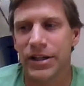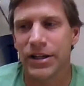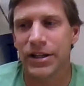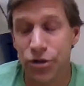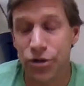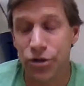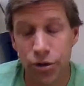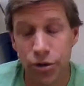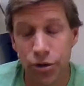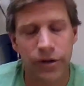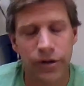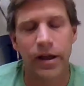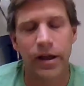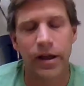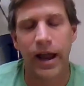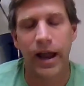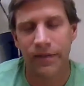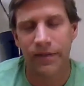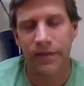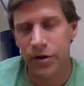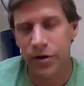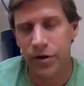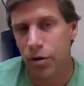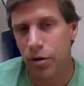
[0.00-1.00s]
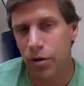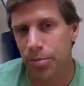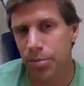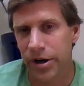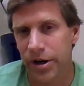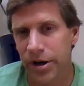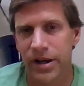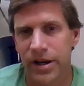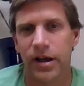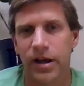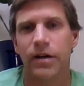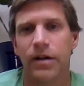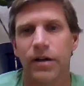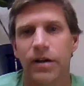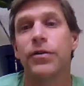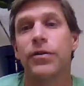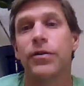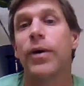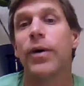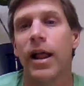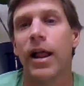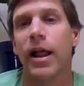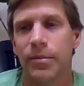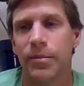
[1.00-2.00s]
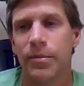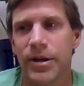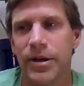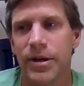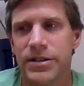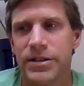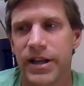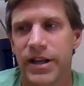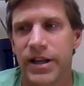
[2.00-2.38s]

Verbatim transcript: it's true that I have incorporated a few elements,